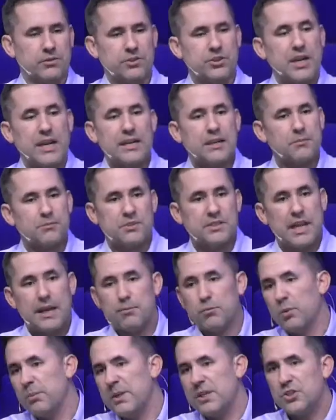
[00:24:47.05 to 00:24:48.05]
Jacob's name
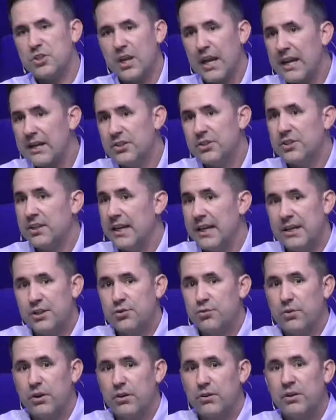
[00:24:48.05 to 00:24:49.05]
will be changed to
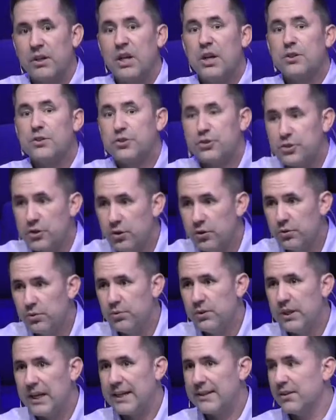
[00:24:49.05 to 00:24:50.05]
Israel
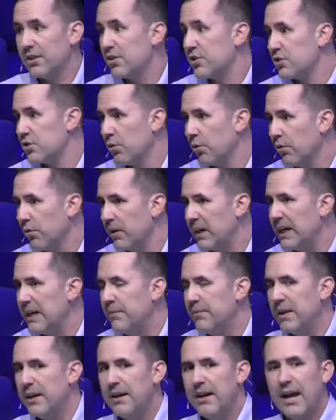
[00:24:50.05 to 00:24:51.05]
soon in the story,
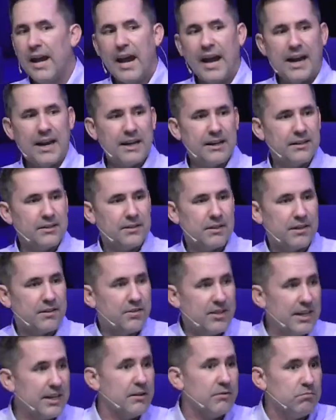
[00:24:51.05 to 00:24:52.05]
and
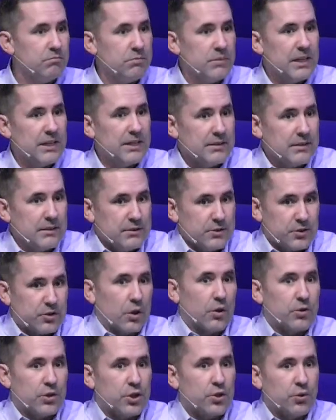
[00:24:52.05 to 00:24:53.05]
then
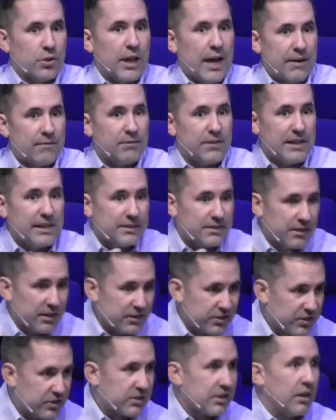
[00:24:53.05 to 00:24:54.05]
so you'll have these
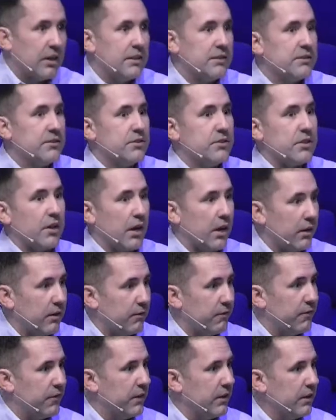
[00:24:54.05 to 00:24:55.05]
sons
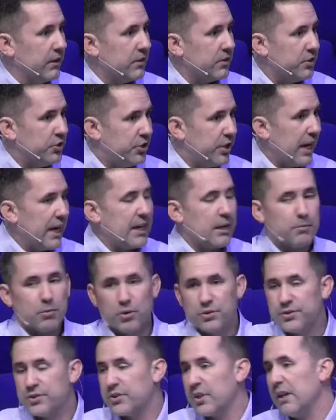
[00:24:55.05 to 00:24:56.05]
of Jacob, or
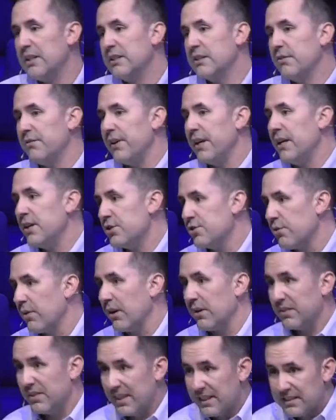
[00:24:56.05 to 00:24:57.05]
sons of Israel,
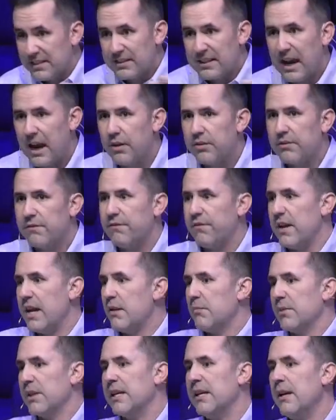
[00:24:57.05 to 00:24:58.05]
and this is how the
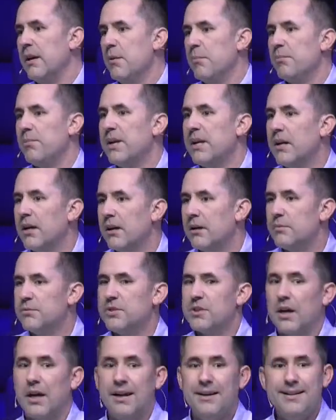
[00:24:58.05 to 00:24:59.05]
family becomes
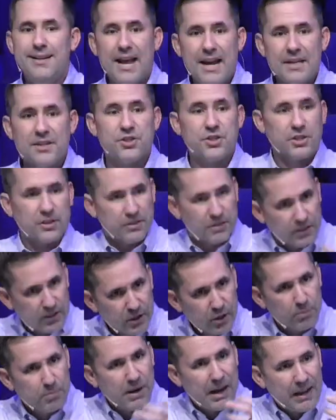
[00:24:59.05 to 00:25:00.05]
a nation.
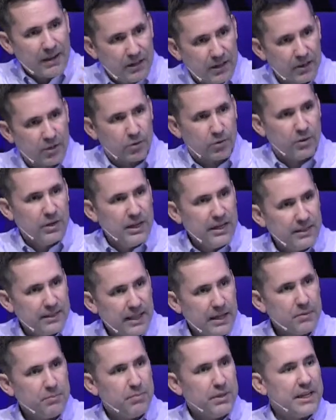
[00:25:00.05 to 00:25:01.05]
Little by little,
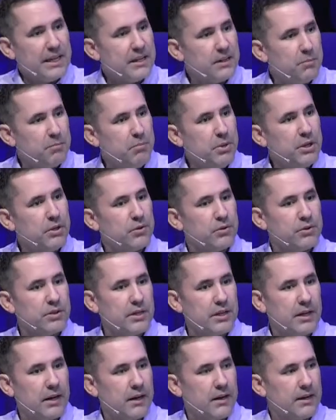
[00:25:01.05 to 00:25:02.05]
they begin to build
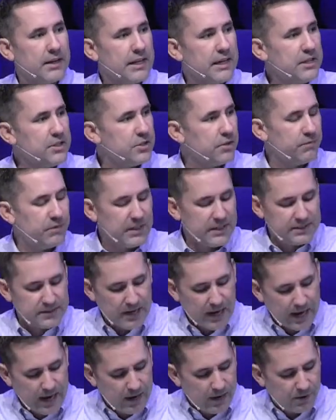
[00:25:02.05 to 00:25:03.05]
each of these
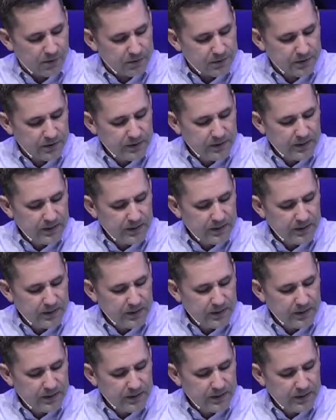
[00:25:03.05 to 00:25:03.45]
out.